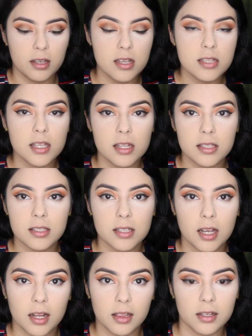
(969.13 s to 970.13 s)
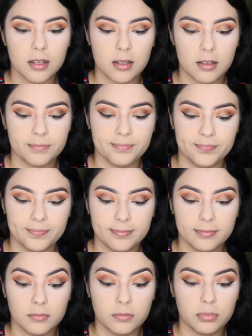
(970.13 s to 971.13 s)
since I look
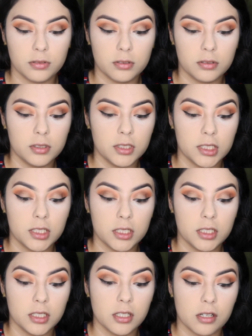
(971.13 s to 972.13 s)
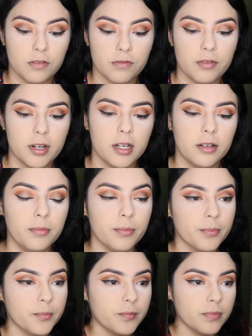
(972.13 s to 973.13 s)
pretty off right now.
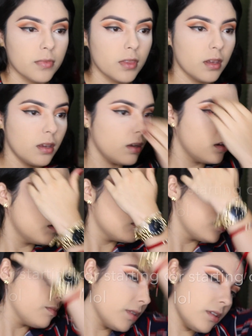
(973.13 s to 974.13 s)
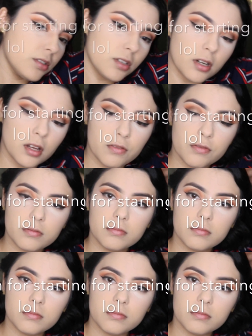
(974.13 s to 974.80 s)
So I'm gonna start off.